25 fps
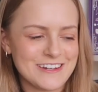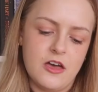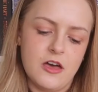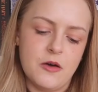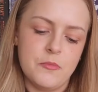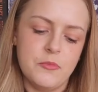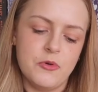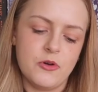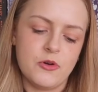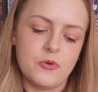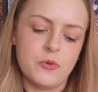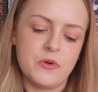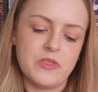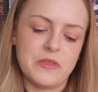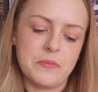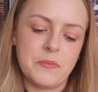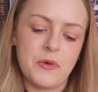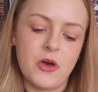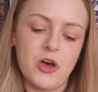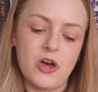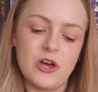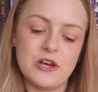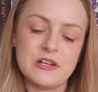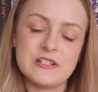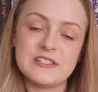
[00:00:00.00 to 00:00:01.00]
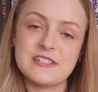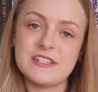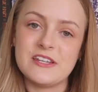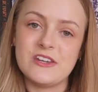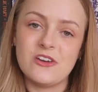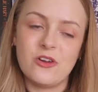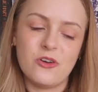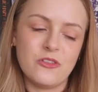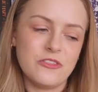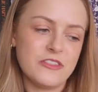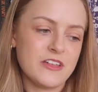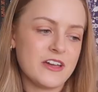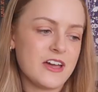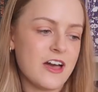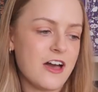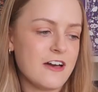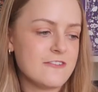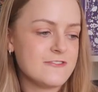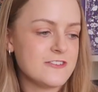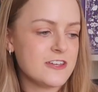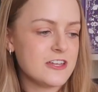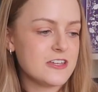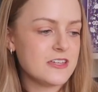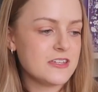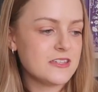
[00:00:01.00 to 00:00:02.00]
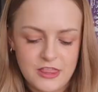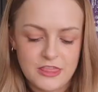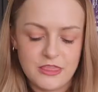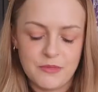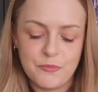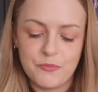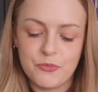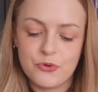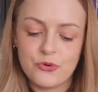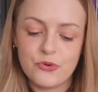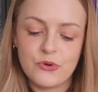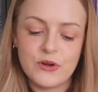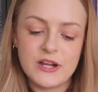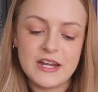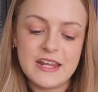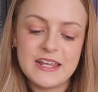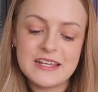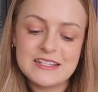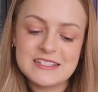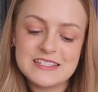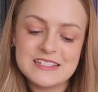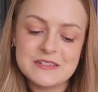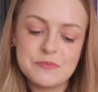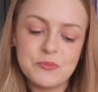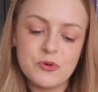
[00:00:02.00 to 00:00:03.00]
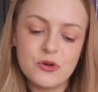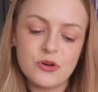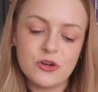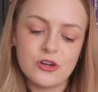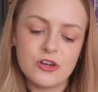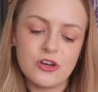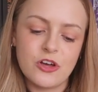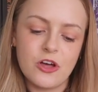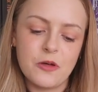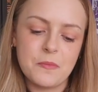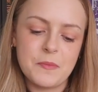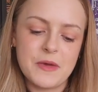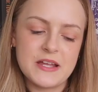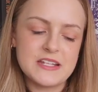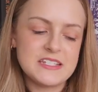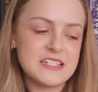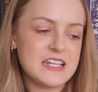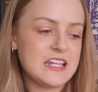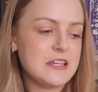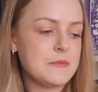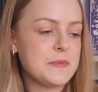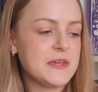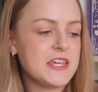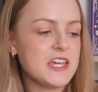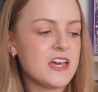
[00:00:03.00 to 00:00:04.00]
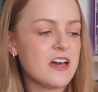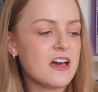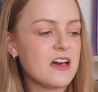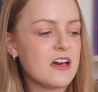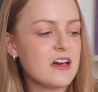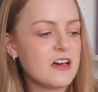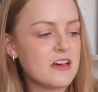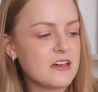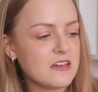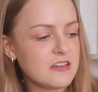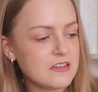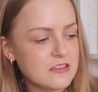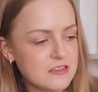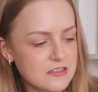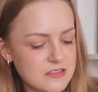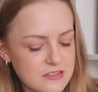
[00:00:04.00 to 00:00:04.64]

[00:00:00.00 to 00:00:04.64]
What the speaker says: a book with a person on the cover, the prettiest book on my TBR,